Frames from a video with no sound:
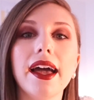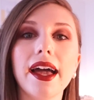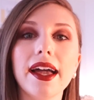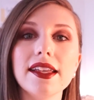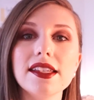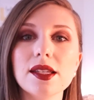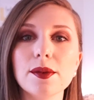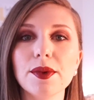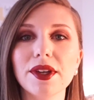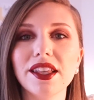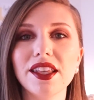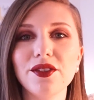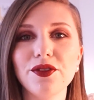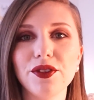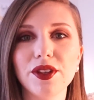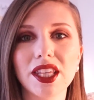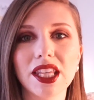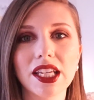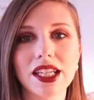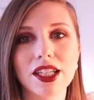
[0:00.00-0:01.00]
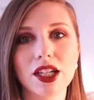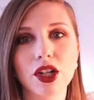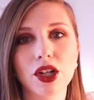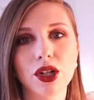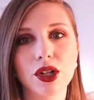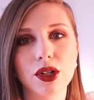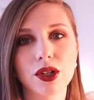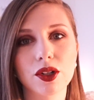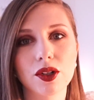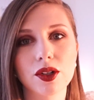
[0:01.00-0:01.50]
I typically feel like
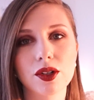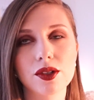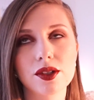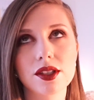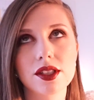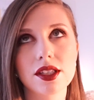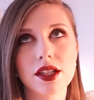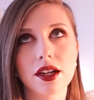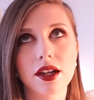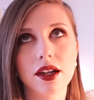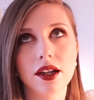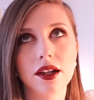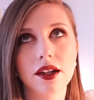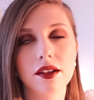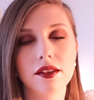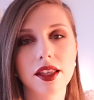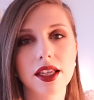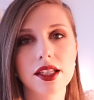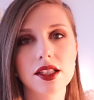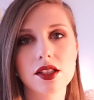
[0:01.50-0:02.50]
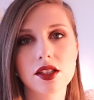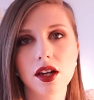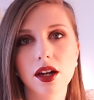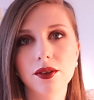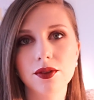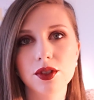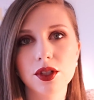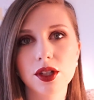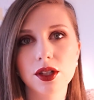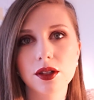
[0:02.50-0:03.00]
curls are, like
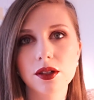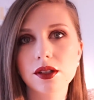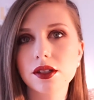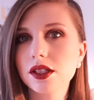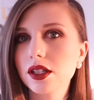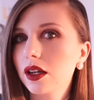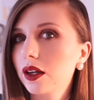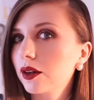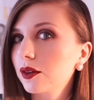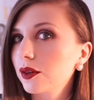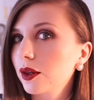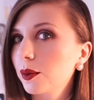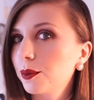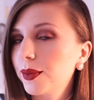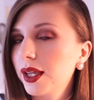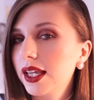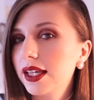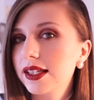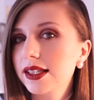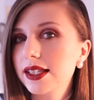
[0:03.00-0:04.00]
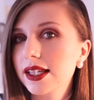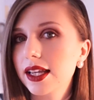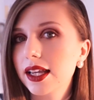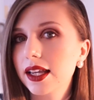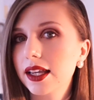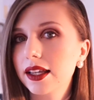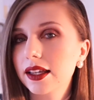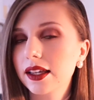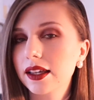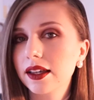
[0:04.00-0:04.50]
soft curls are
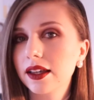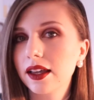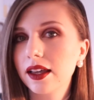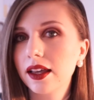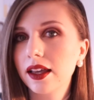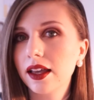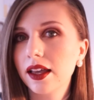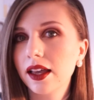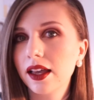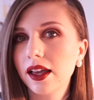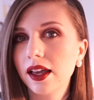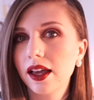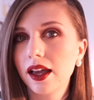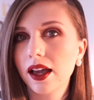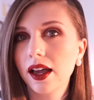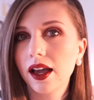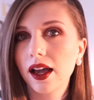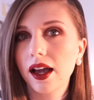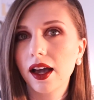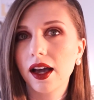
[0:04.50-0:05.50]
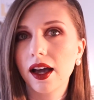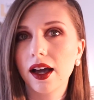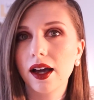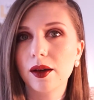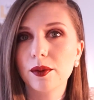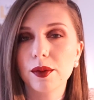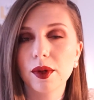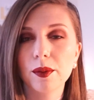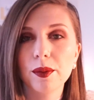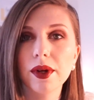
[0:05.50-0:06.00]
romantic.
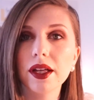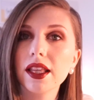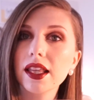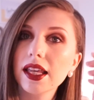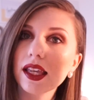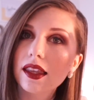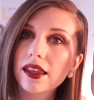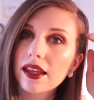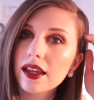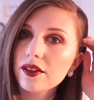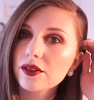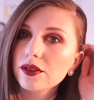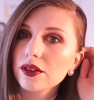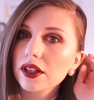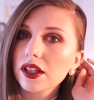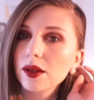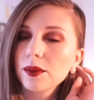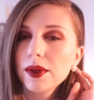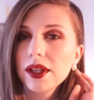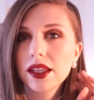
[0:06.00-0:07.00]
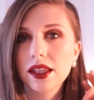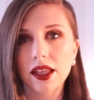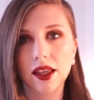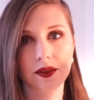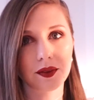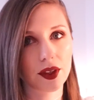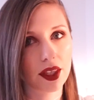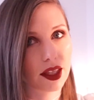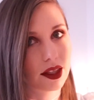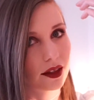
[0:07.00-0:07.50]
But lately I've really been
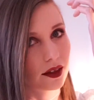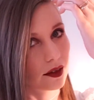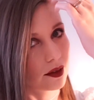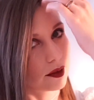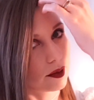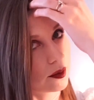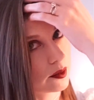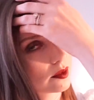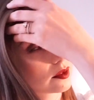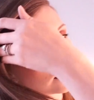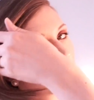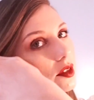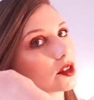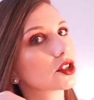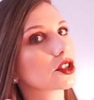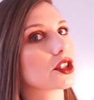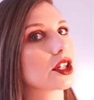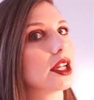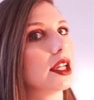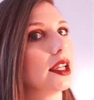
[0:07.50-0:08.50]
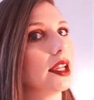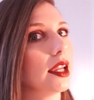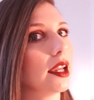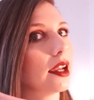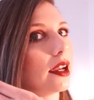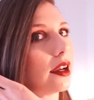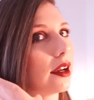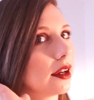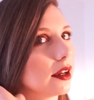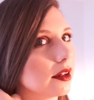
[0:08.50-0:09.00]
loving straight
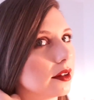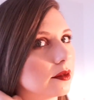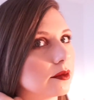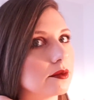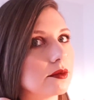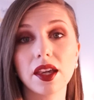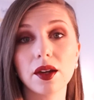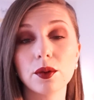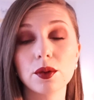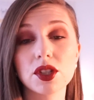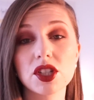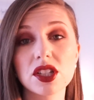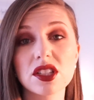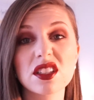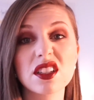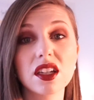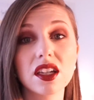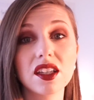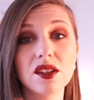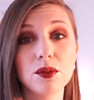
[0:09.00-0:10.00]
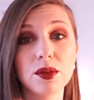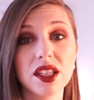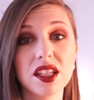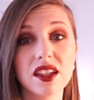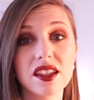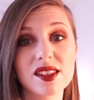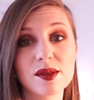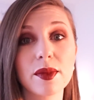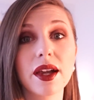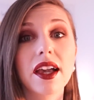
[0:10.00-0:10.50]
hair, which is good
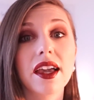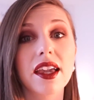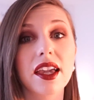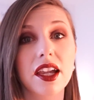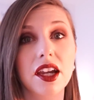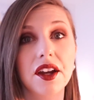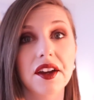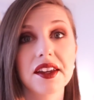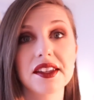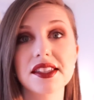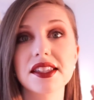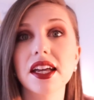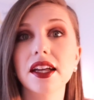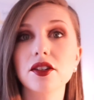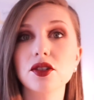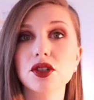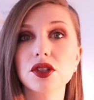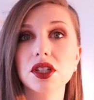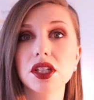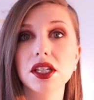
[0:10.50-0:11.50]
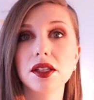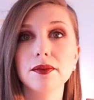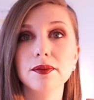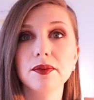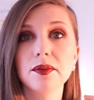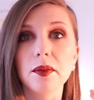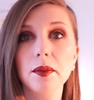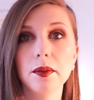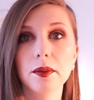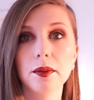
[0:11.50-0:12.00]
because my hair is naturally
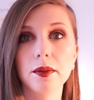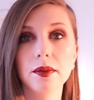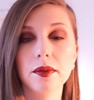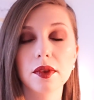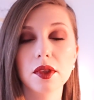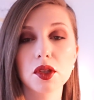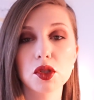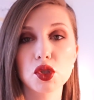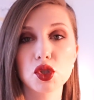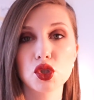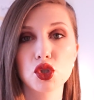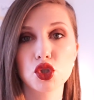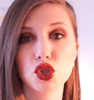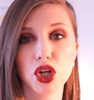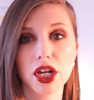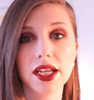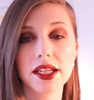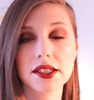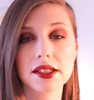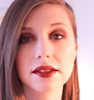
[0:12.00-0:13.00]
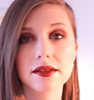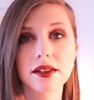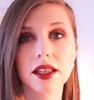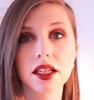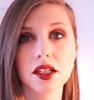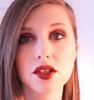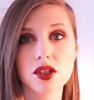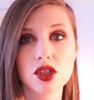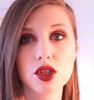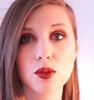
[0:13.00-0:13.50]
straight,
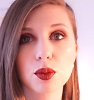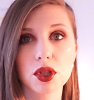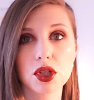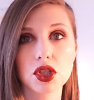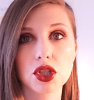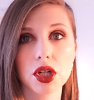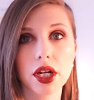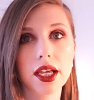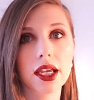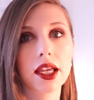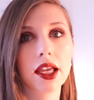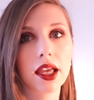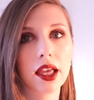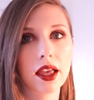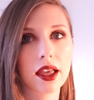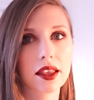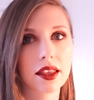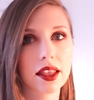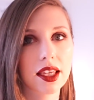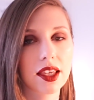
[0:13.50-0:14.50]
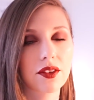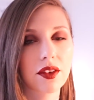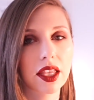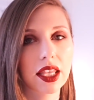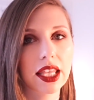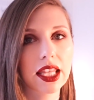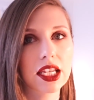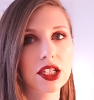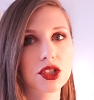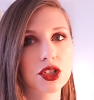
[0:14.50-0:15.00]
like super straight. Like if I
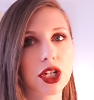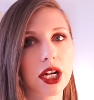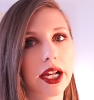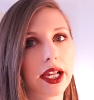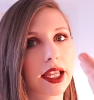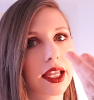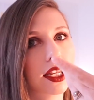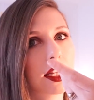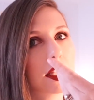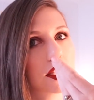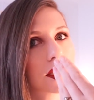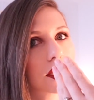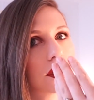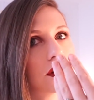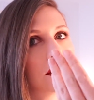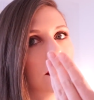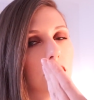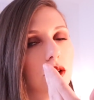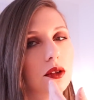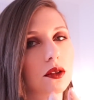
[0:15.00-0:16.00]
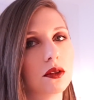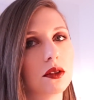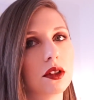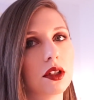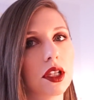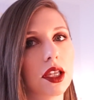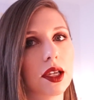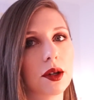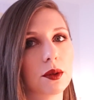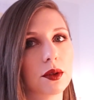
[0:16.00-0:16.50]
let it dry on its
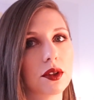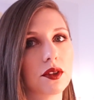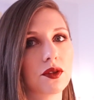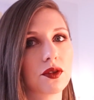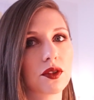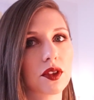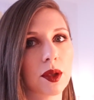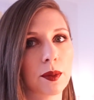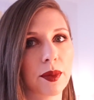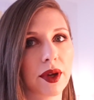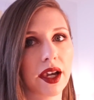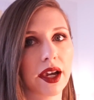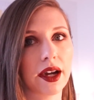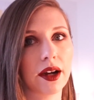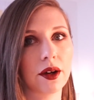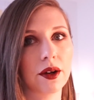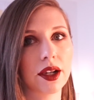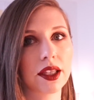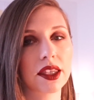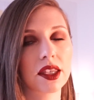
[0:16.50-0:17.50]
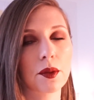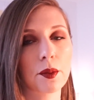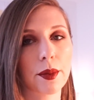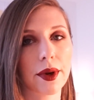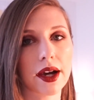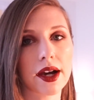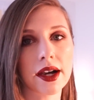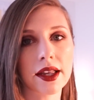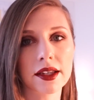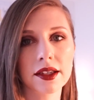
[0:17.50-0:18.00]
own, it would flip out at the
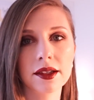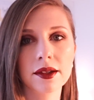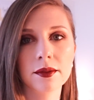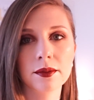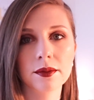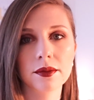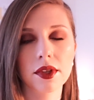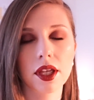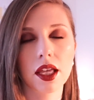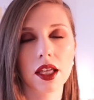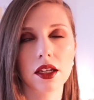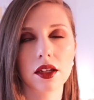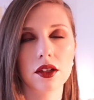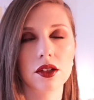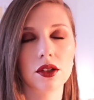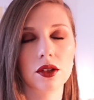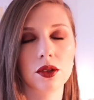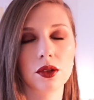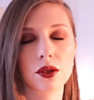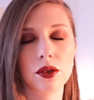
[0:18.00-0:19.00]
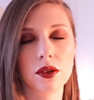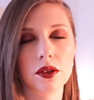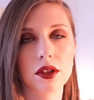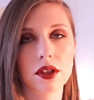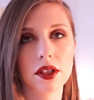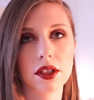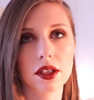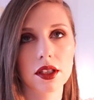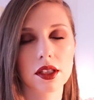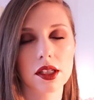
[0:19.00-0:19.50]
bottom, and who
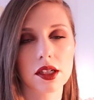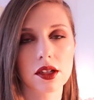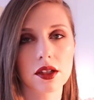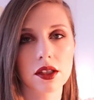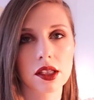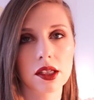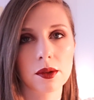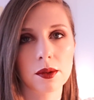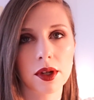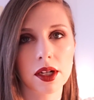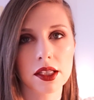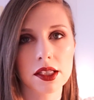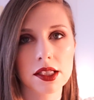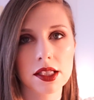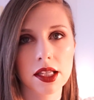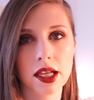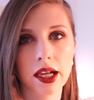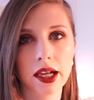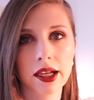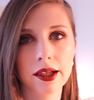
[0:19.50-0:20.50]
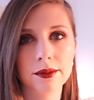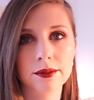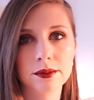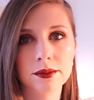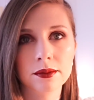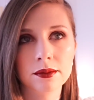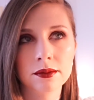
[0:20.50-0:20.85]
literally wants that?